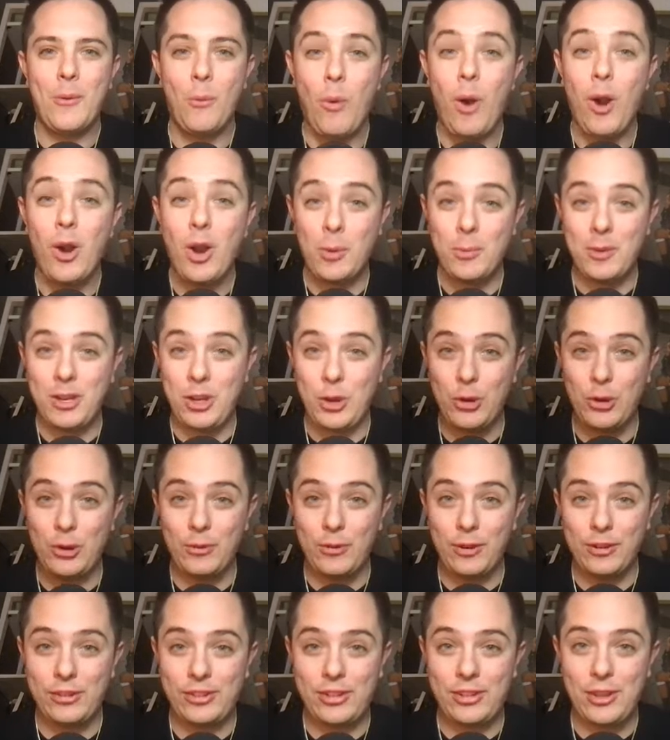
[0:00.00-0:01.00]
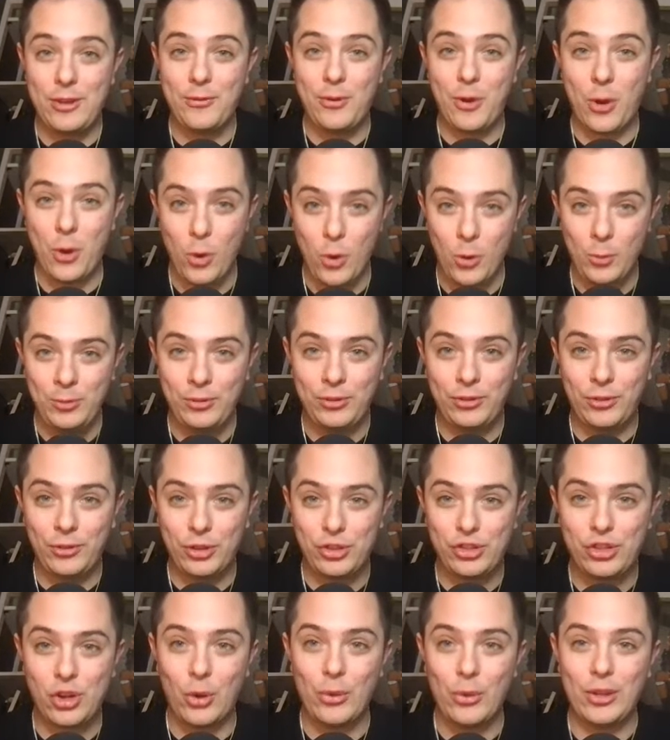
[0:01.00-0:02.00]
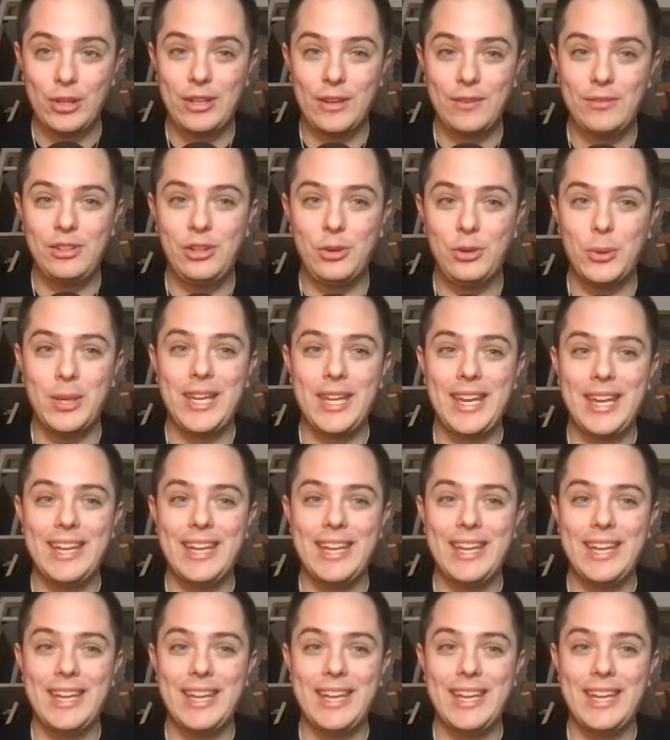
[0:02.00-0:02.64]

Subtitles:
Welcome to University of Hoops, the show that gives you an